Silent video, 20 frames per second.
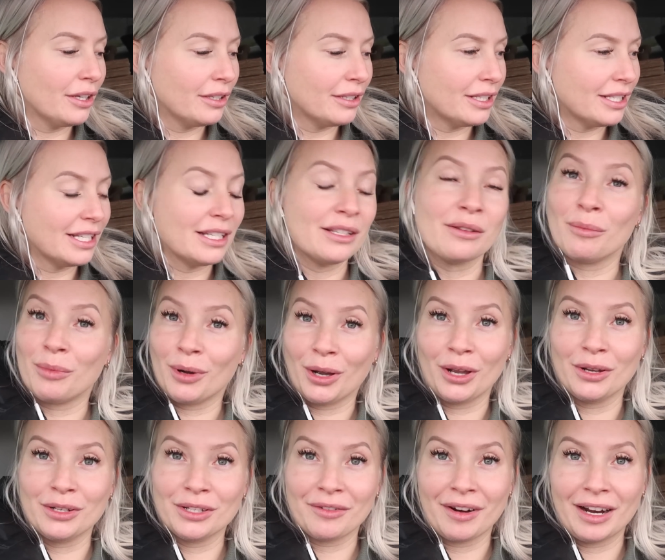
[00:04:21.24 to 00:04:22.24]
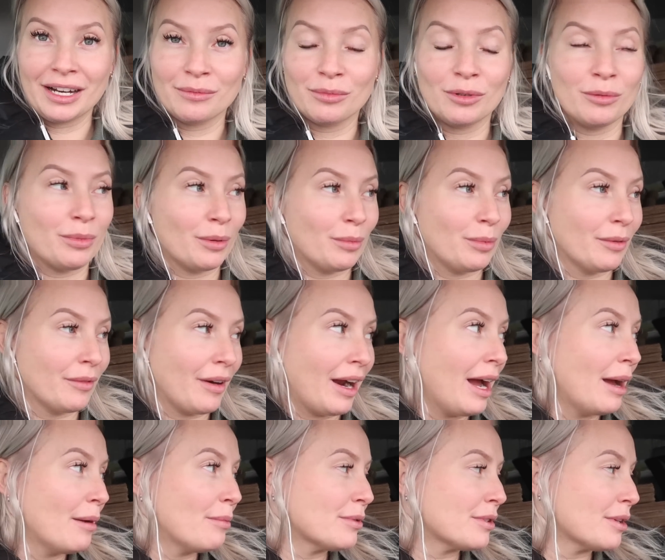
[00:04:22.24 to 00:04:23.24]
This is biodegradable bubble
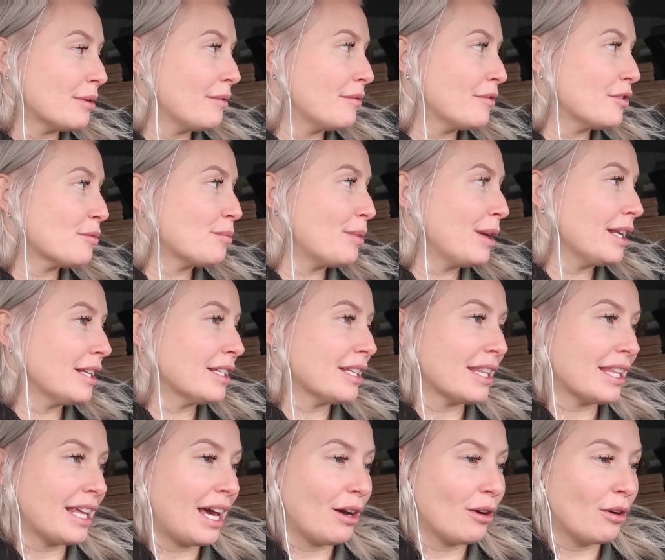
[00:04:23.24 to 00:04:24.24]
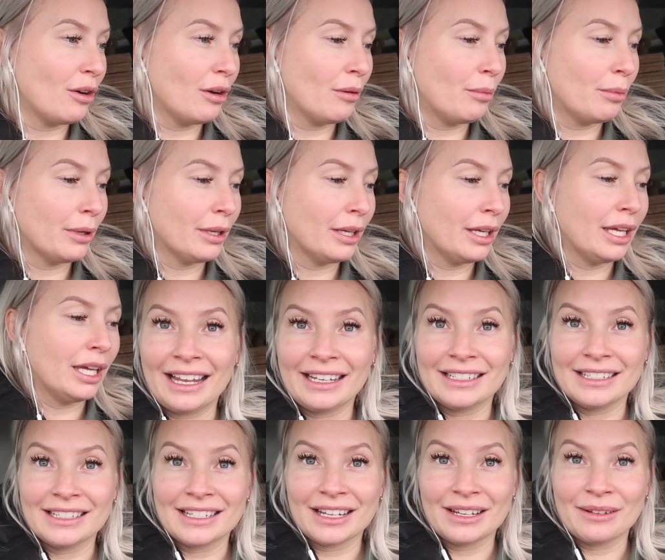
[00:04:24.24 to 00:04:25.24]
wrap, so we've just picked that up,
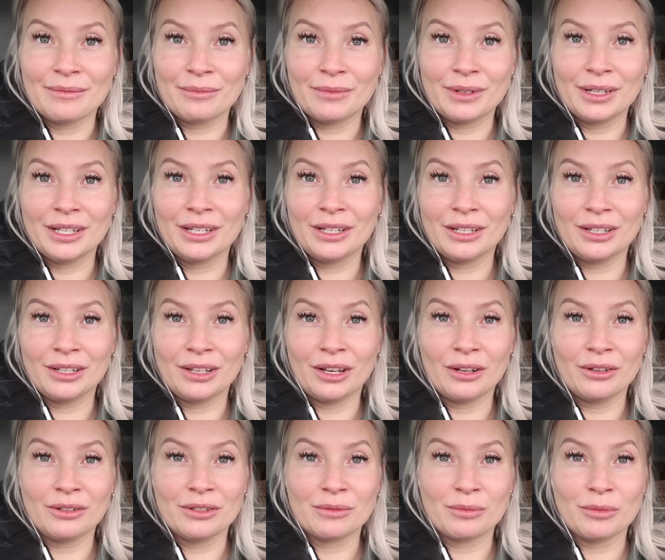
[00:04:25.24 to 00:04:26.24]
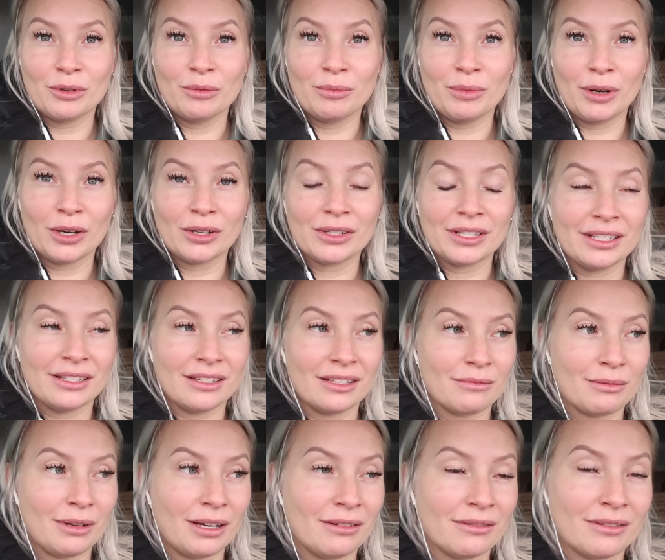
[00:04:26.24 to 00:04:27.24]
and loads more boxes
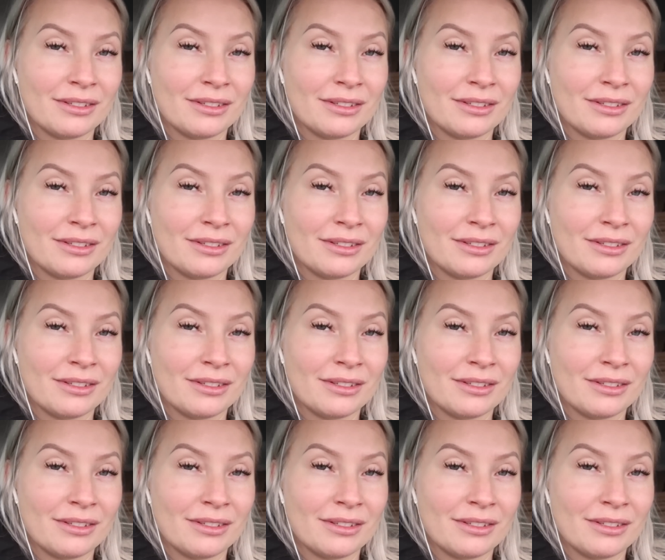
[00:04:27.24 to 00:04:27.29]
as well.